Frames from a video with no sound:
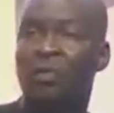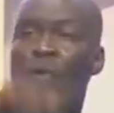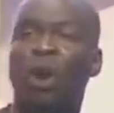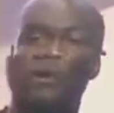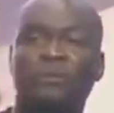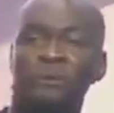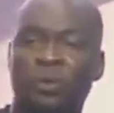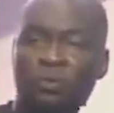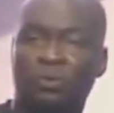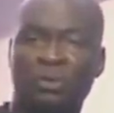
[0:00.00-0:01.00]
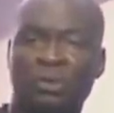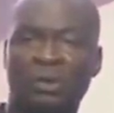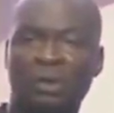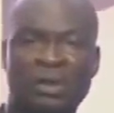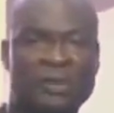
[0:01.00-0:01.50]
the word for you
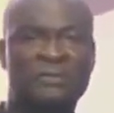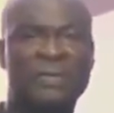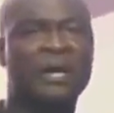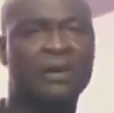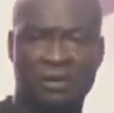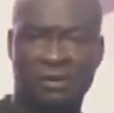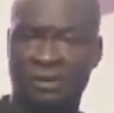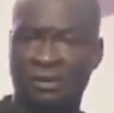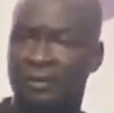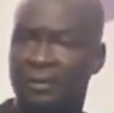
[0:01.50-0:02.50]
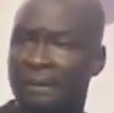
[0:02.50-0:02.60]
is fear not.